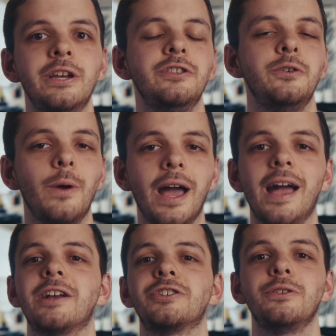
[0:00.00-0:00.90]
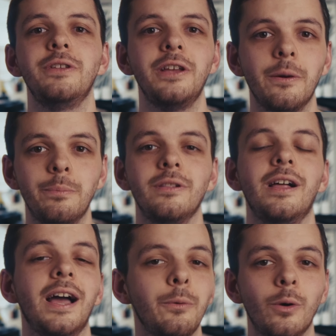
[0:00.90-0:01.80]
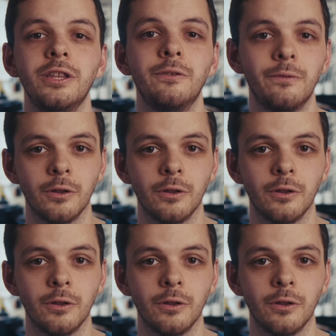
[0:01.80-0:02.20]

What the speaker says: to actually apply what you've